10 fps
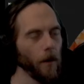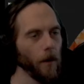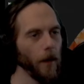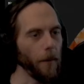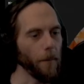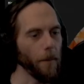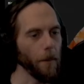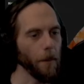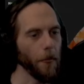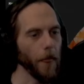Yep.
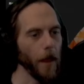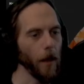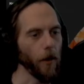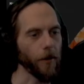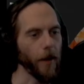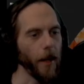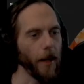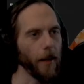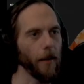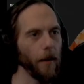Looks
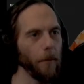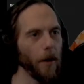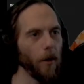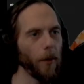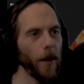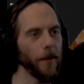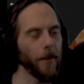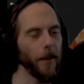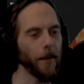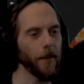like mineral price
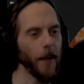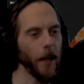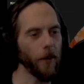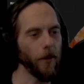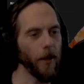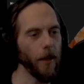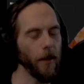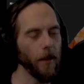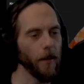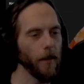index actually,
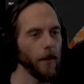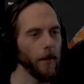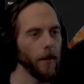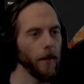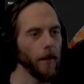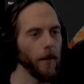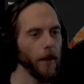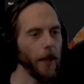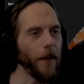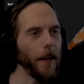
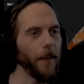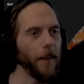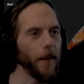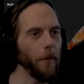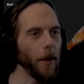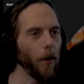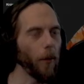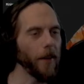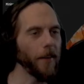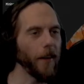if anything, mineral
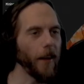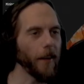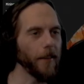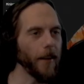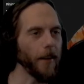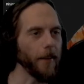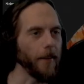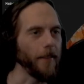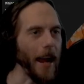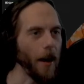price index
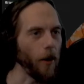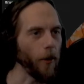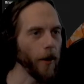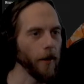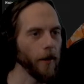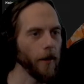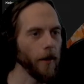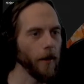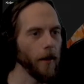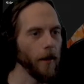ticked down.
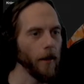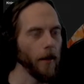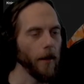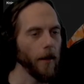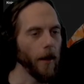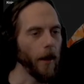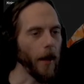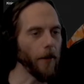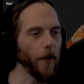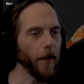
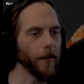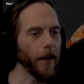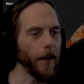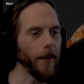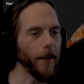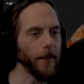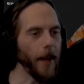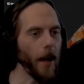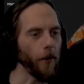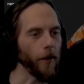Everything's kind of ticked
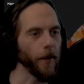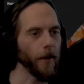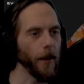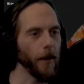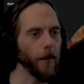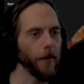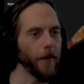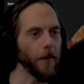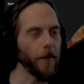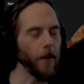down
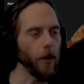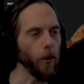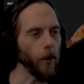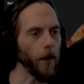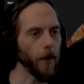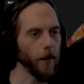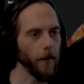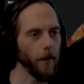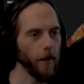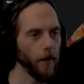since the new year
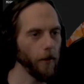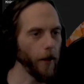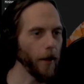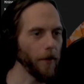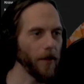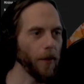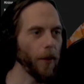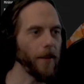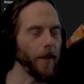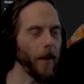when it comes to the
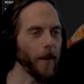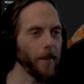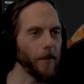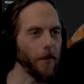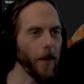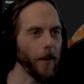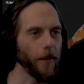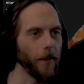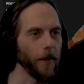price indexes of things.